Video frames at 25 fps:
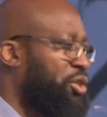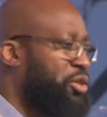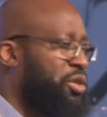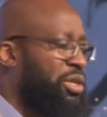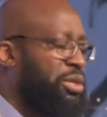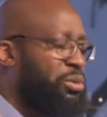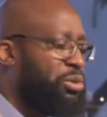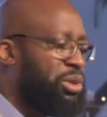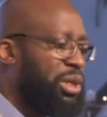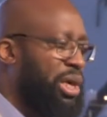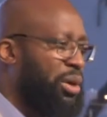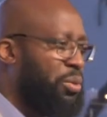
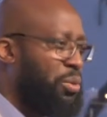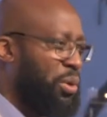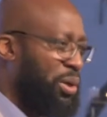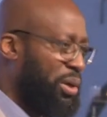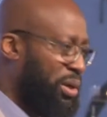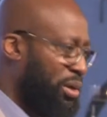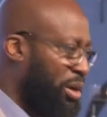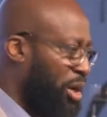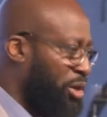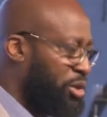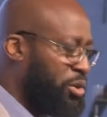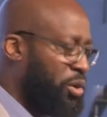to deal with
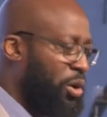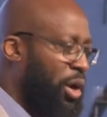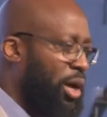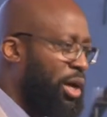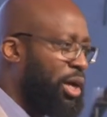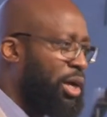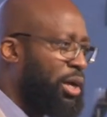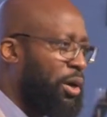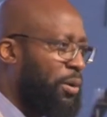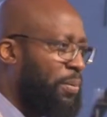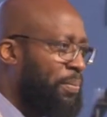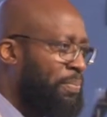not too long
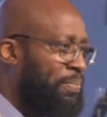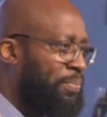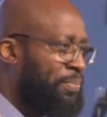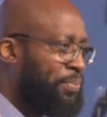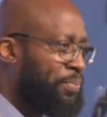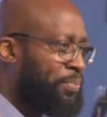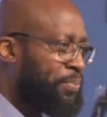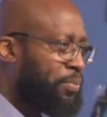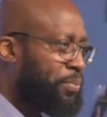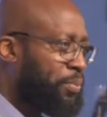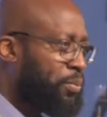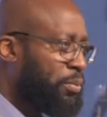ago.
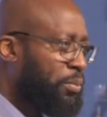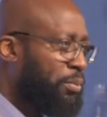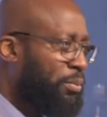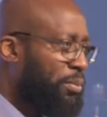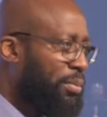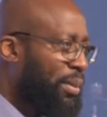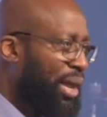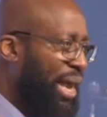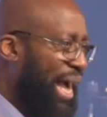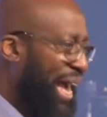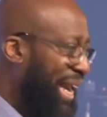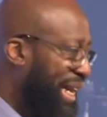
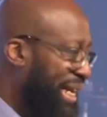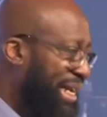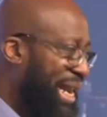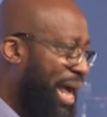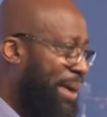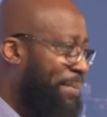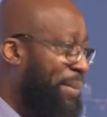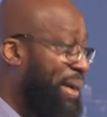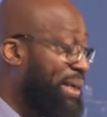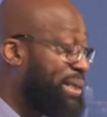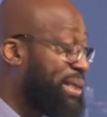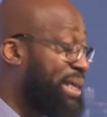And in
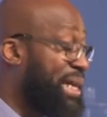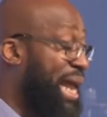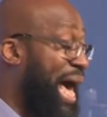that meeting,